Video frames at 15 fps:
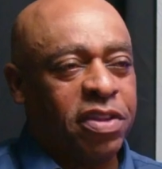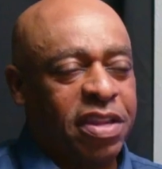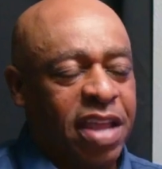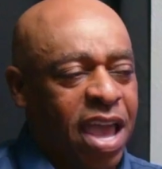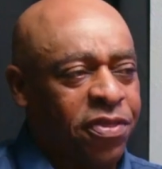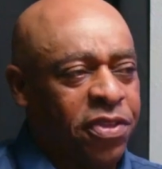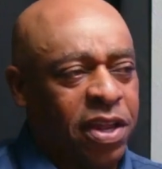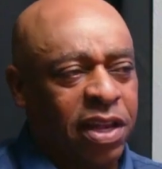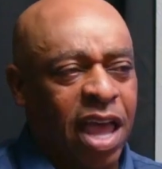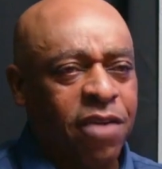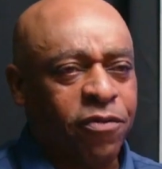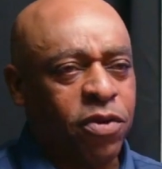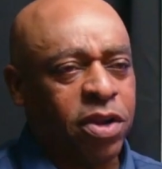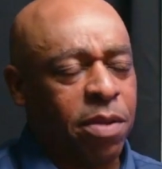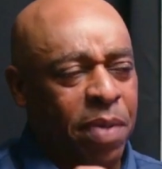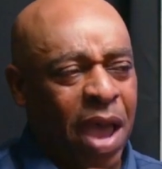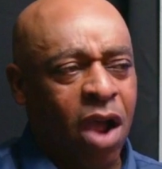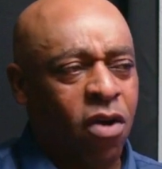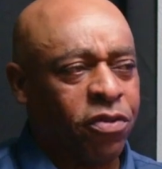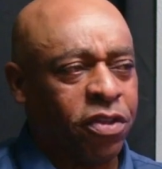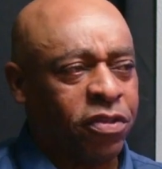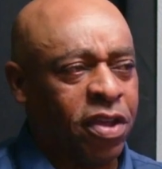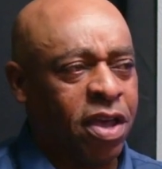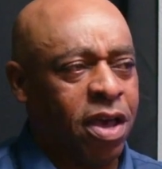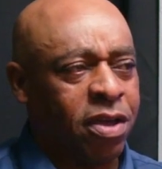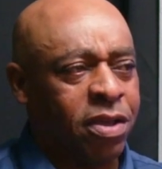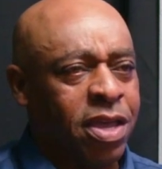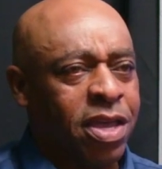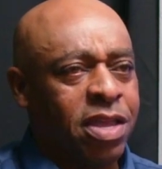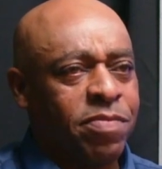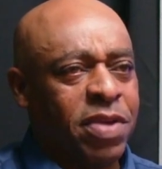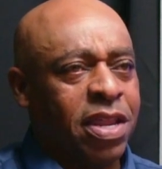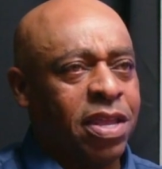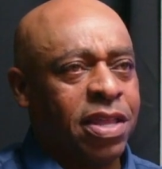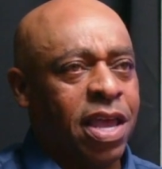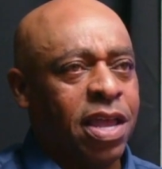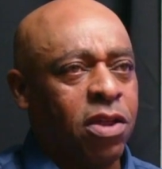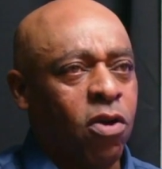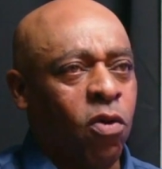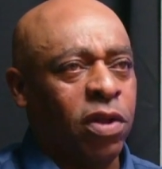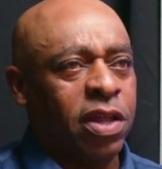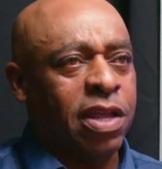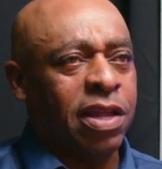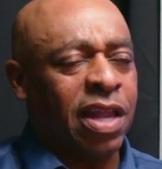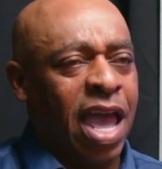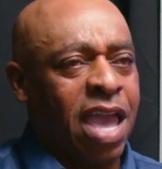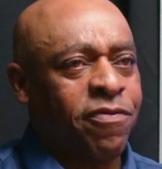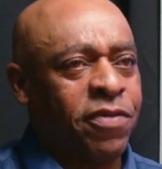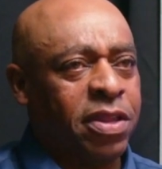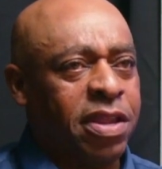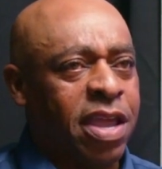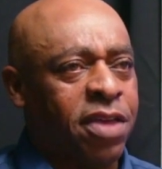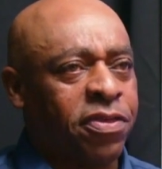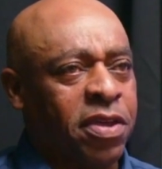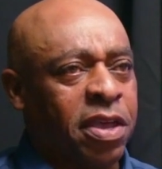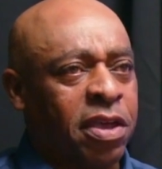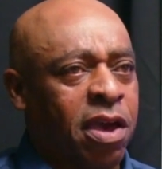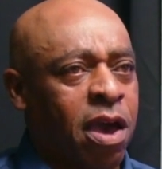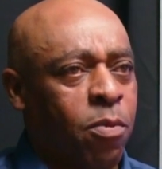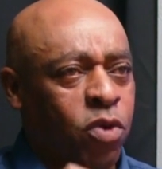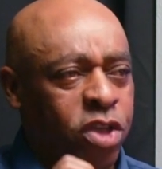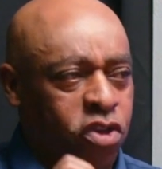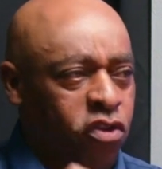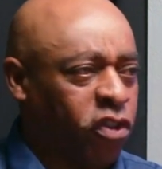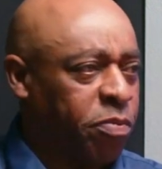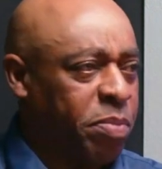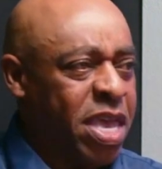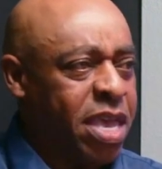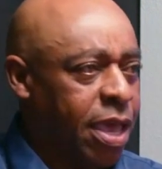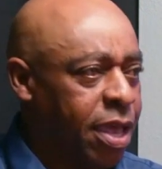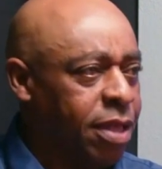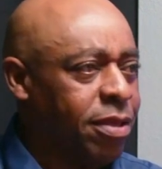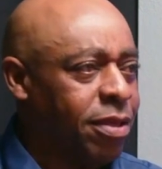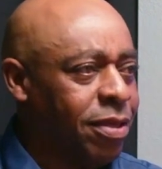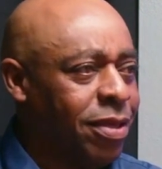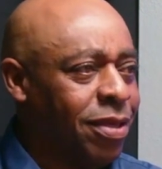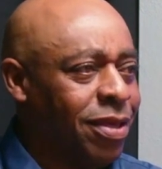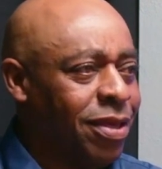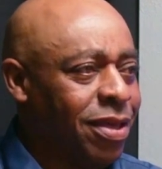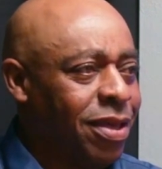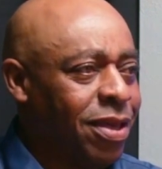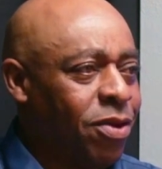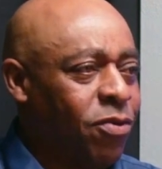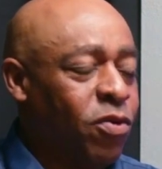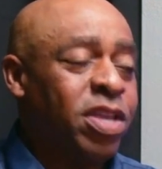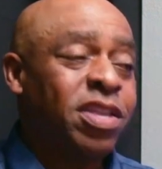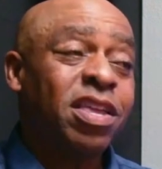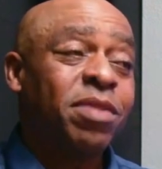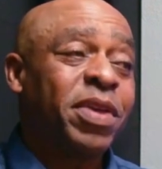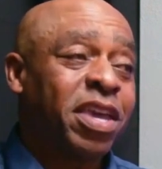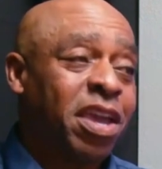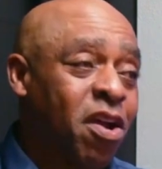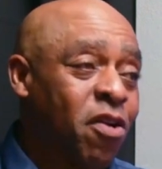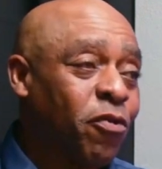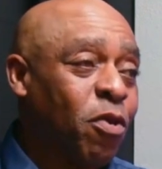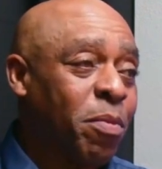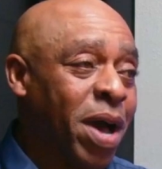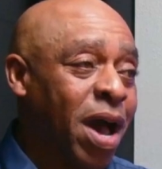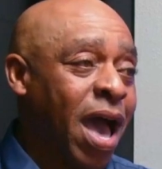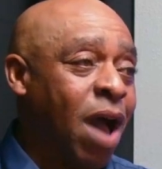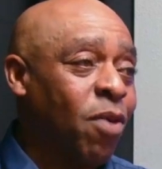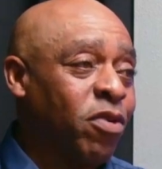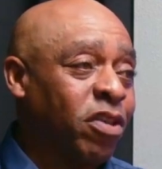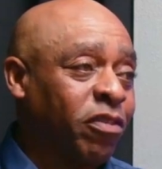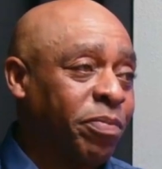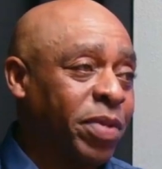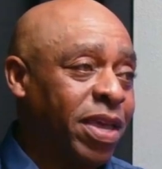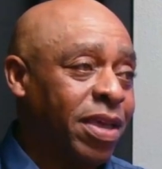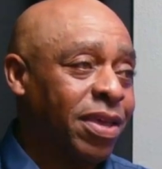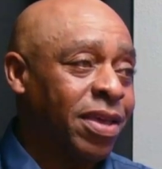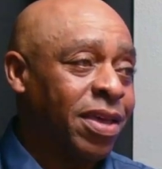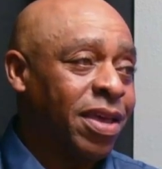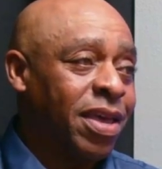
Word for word: if death and life are in the power of the tongue, meaning that only life and death can come when you speak it, we need to be careful about how we speak.